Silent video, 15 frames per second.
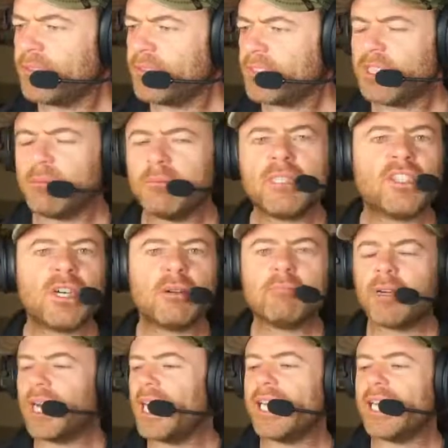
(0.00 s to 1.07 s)
some of the drum
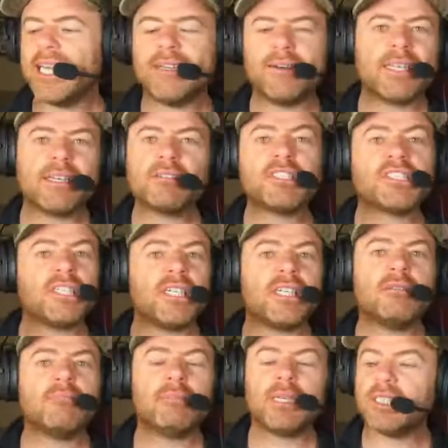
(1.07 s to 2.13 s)
part. Anyway, there are
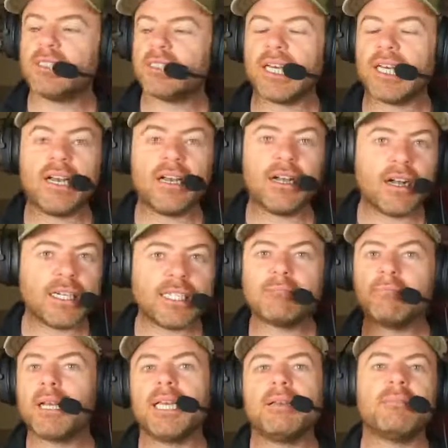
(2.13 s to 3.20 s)
certain bits that I
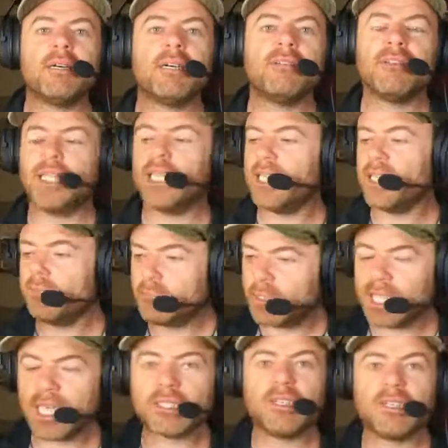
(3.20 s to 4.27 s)
didn't play imperfectly, but
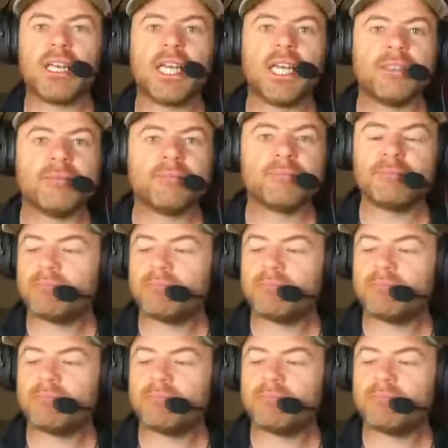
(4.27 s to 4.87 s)
that's okay